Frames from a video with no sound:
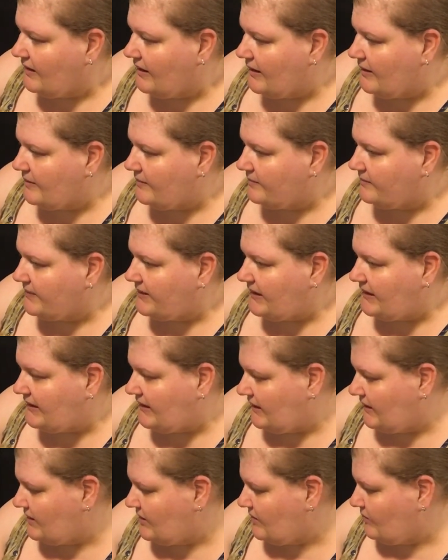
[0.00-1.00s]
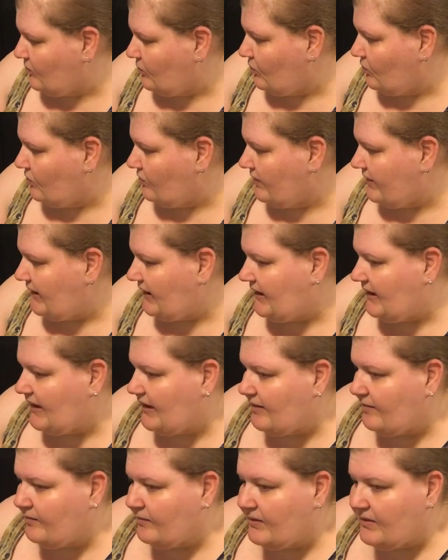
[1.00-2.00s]
um, he needed to move, and he
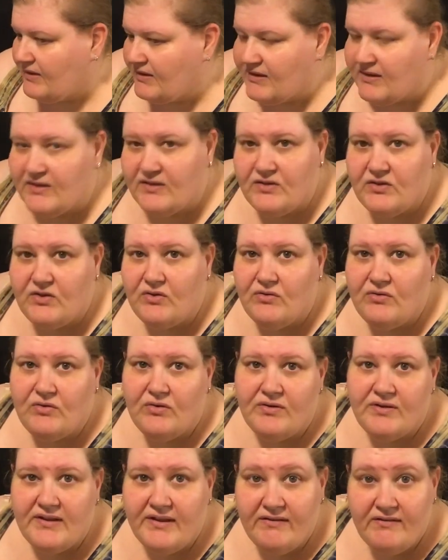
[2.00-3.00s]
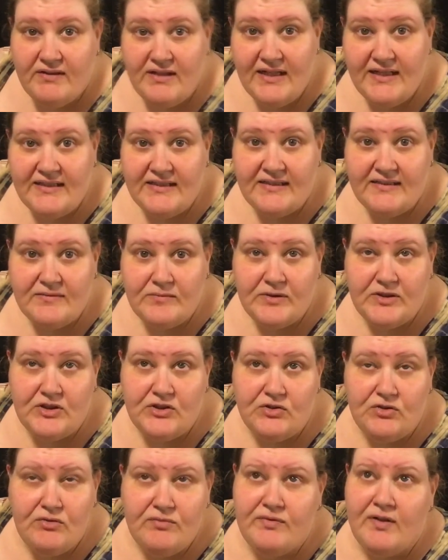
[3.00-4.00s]
came to North Carolina, which
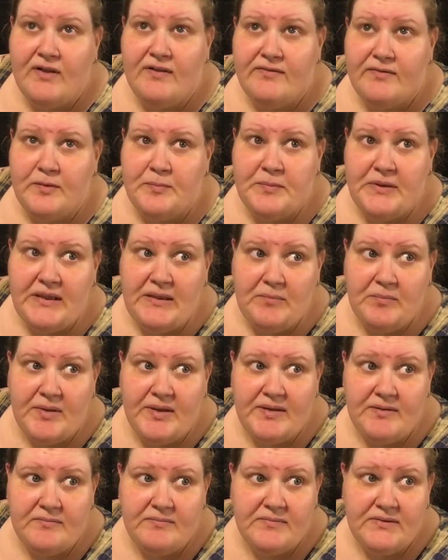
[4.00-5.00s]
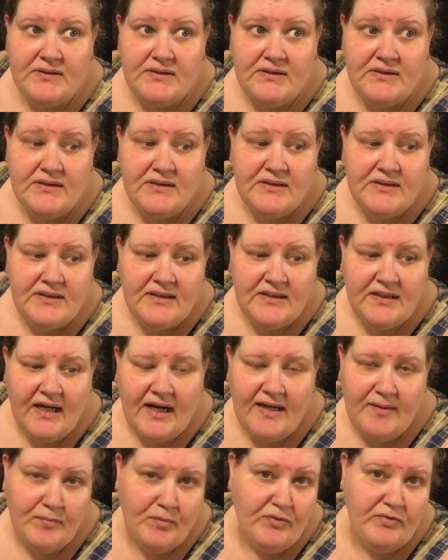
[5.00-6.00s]
is too far from me, but
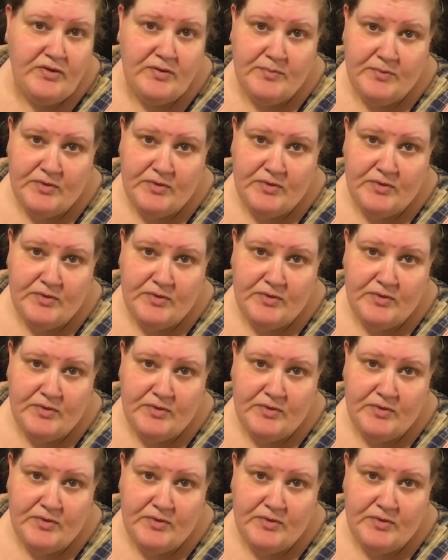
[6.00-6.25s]
I moved to